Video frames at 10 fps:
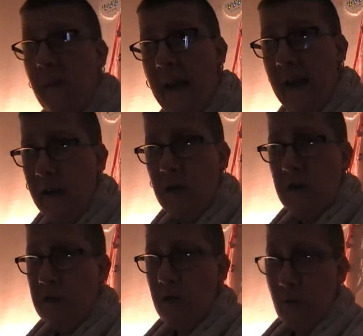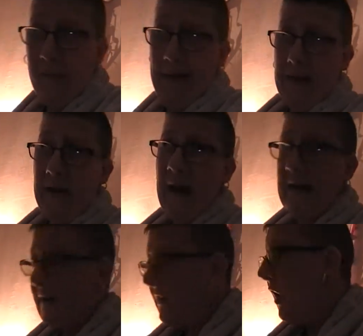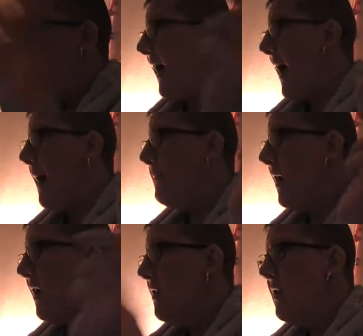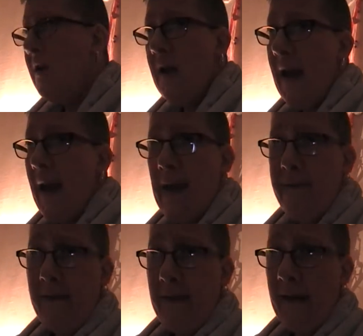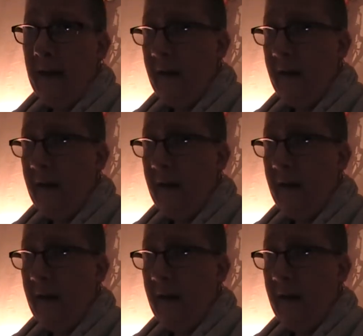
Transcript: there. Do you know what I mean, guys? It's got a harbour, everything,